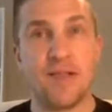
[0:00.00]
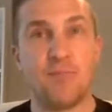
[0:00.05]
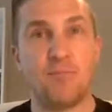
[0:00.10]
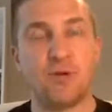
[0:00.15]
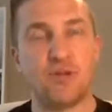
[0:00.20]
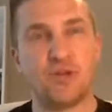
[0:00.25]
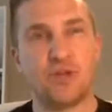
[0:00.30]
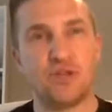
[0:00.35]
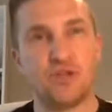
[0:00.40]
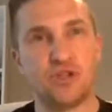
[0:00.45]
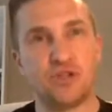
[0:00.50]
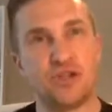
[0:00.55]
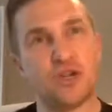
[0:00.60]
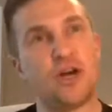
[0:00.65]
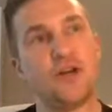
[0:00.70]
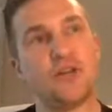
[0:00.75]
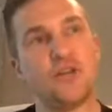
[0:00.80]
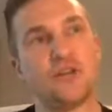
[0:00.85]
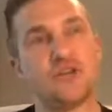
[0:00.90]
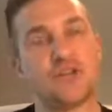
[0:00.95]
But just
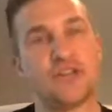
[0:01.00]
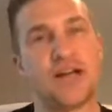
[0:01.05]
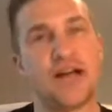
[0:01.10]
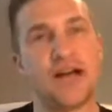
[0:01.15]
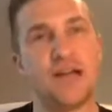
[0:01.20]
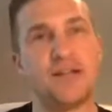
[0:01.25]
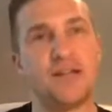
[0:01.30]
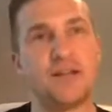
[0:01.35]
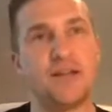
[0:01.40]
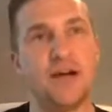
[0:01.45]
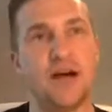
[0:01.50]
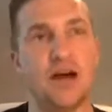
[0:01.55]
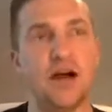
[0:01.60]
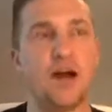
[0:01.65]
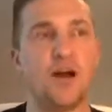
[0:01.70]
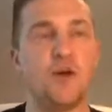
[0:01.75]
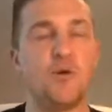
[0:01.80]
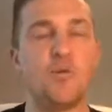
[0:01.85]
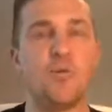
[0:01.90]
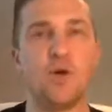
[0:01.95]
understanding
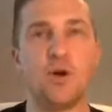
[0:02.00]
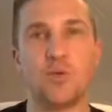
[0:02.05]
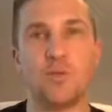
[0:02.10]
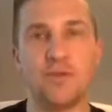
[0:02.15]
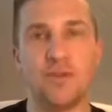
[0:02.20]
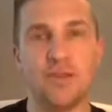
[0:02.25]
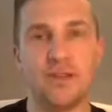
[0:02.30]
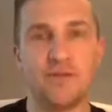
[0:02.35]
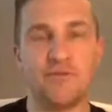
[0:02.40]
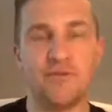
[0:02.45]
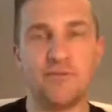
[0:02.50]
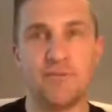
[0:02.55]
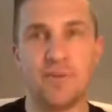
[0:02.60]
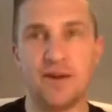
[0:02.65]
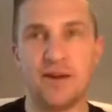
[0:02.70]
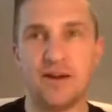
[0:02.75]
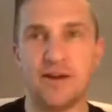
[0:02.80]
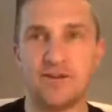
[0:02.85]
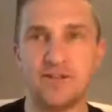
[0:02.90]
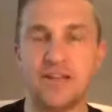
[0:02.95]
how to work with the different
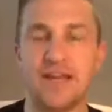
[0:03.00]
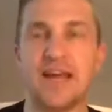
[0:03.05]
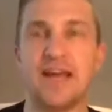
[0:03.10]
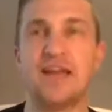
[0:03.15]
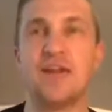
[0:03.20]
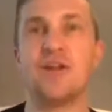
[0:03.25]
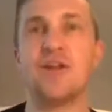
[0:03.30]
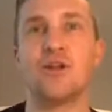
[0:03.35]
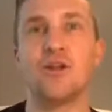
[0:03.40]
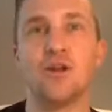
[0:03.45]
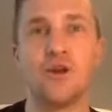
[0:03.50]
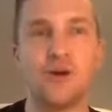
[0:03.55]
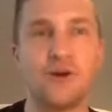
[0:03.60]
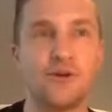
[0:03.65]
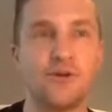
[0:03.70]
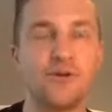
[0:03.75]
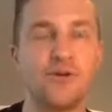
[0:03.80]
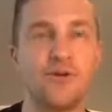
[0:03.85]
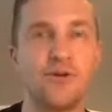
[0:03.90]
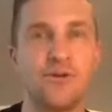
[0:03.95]
players and
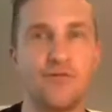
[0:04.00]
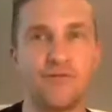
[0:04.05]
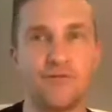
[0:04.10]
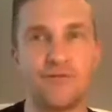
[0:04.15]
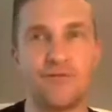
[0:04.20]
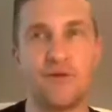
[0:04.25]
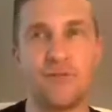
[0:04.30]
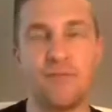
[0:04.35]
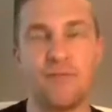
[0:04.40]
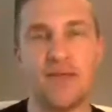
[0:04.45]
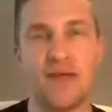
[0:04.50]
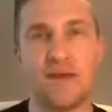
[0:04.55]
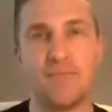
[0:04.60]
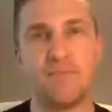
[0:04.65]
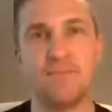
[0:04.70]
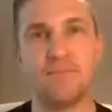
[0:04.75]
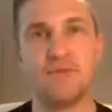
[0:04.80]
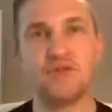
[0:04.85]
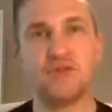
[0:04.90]
learn from them,